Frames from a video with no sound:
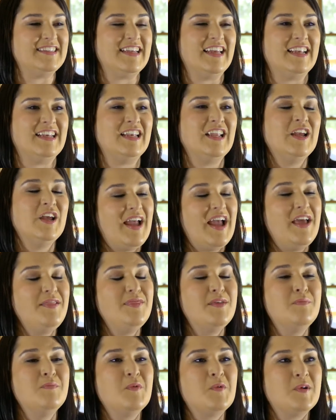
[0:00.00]
And
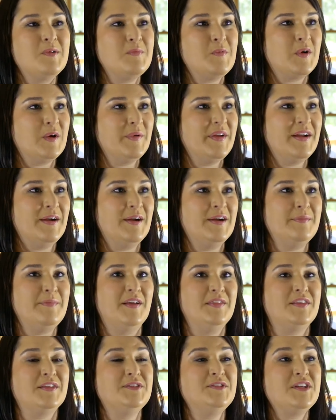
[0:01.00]
the more and more we heard
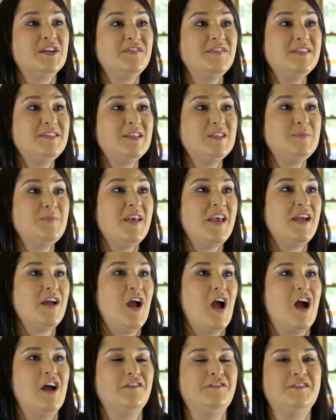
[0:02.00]
about the services being
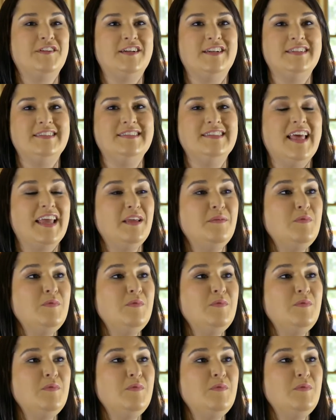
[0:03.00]
offered, like